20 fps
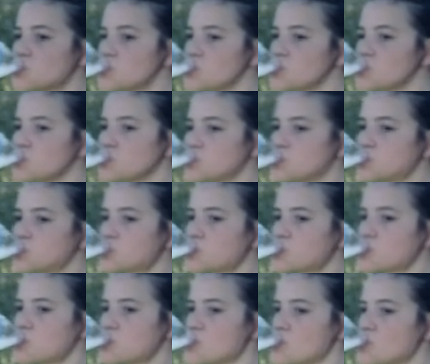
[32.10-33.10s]

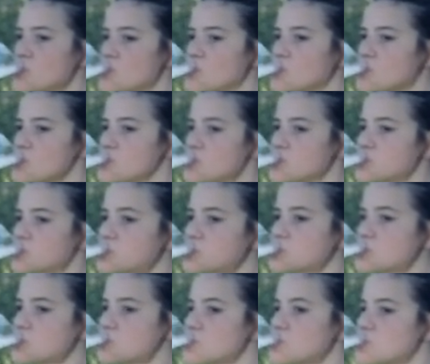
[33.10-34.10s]

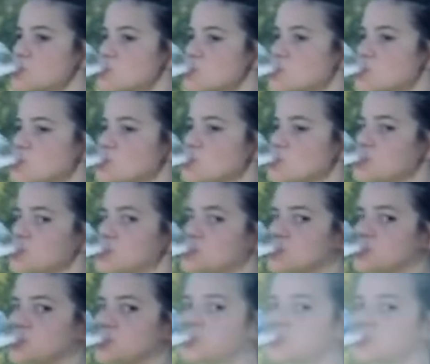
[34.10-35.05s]
(silent)